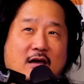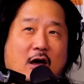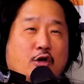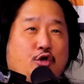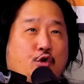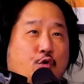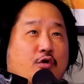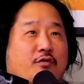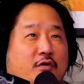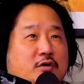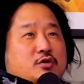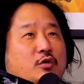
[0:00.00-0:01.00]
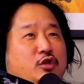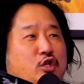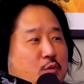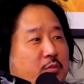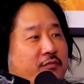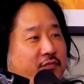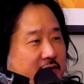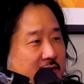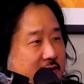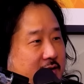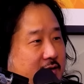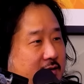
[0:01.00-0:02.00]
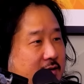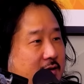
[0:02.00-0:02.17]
a universal human feeling.